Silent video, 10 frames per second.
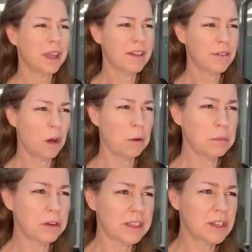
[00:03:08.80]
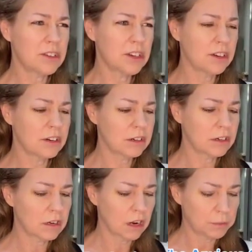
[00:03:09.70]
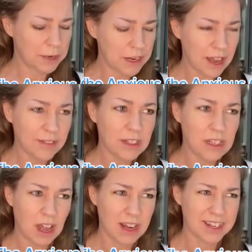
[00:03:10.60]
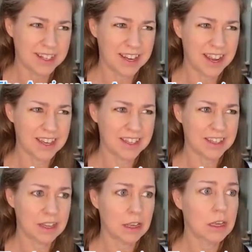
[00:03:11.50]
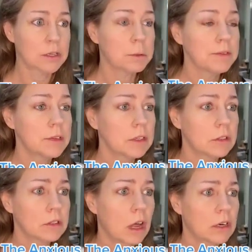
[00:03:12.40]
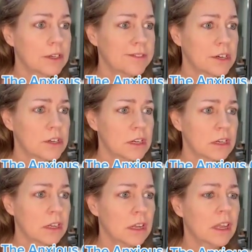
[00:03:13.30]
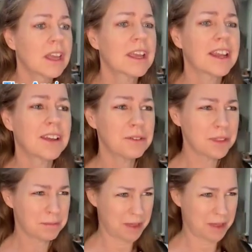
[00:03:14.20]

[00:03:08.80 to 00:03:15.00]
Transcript: we have homework this year? Are we gonna have a lot of tests? Do we have to learn long division? Can I go to the